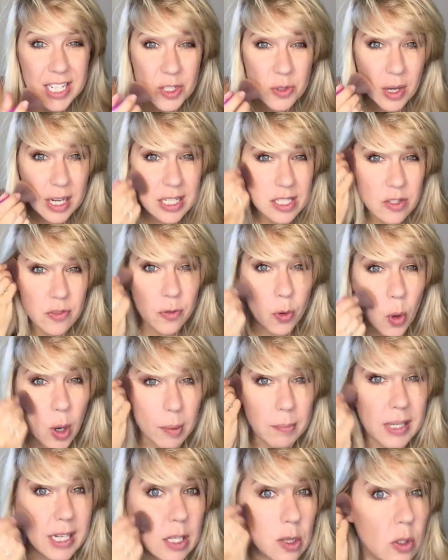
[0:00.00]

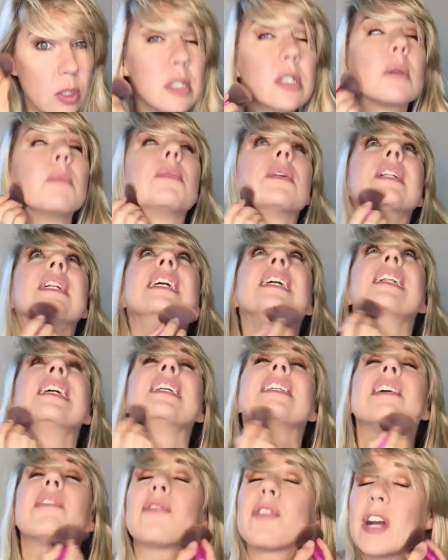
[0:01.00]
transformed. It looks completely
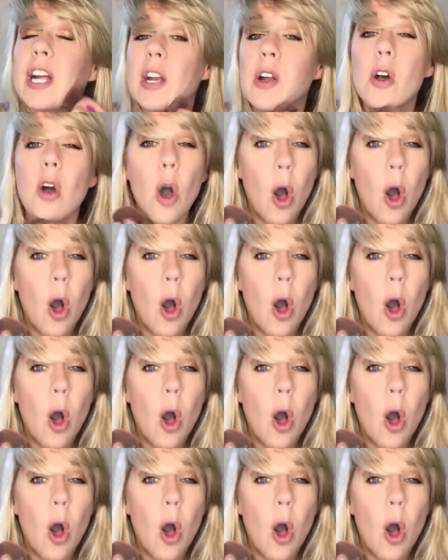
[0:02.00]
different.